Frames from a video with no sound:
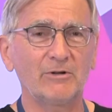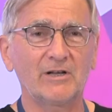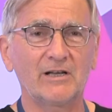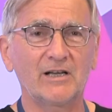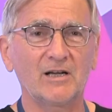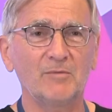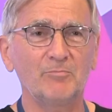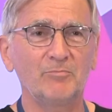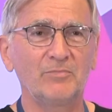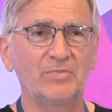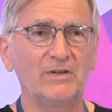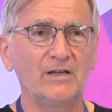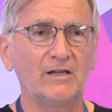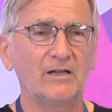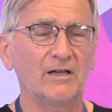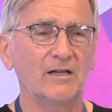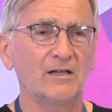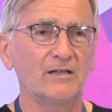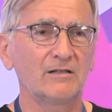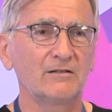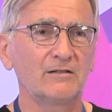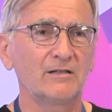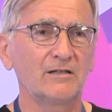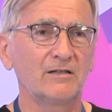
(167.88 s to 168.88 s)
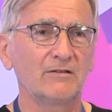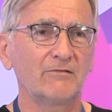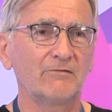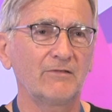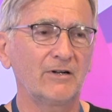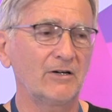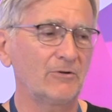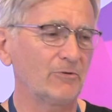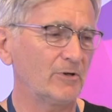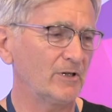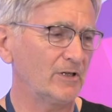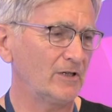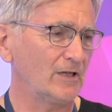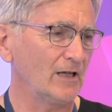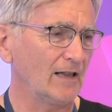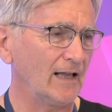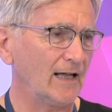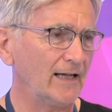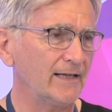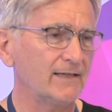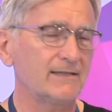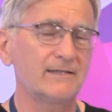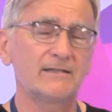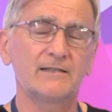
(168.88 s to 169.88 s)
happy and very
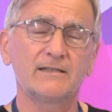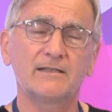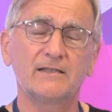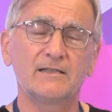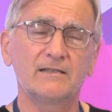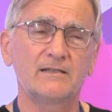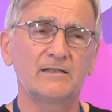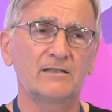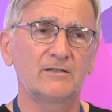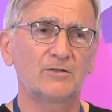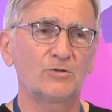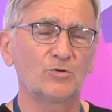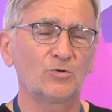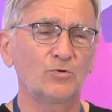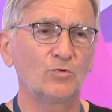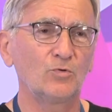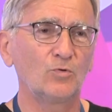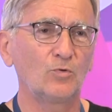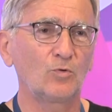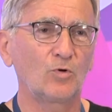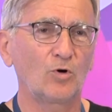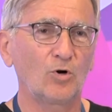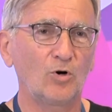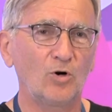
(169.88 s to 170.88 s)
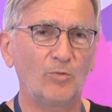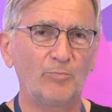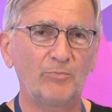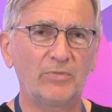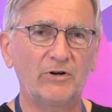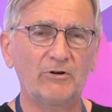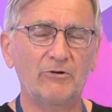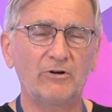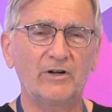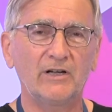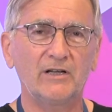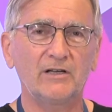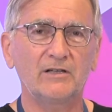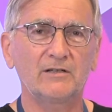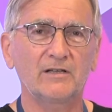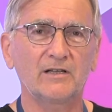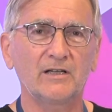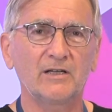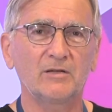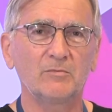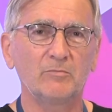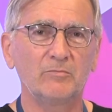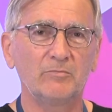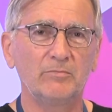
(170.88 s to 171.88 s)
delighted to cooperate
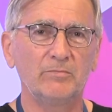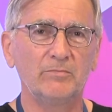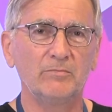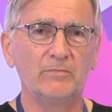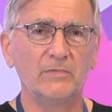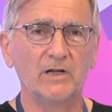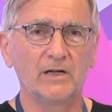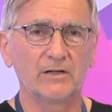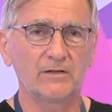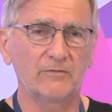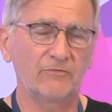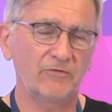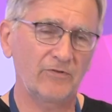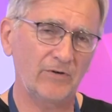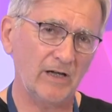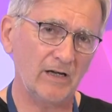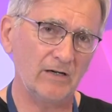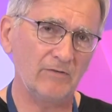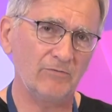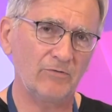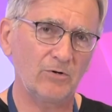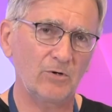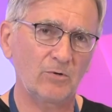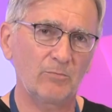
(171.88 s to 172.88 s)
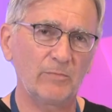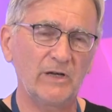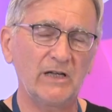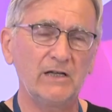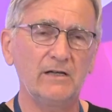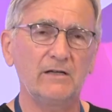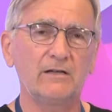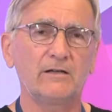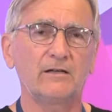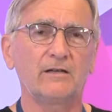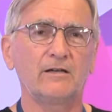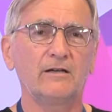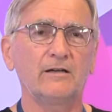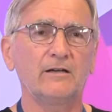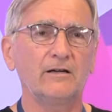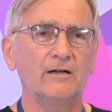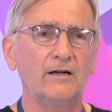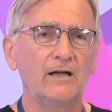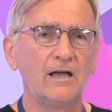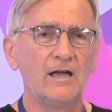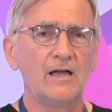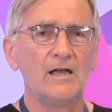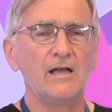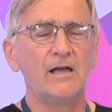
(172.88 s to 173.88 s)
and for being
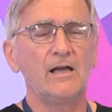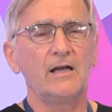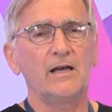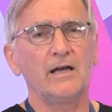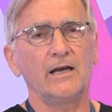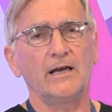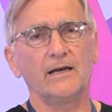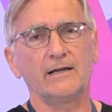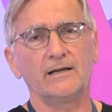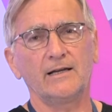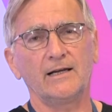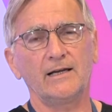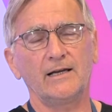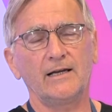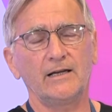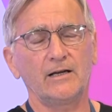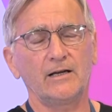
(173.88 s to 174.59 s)
here. And I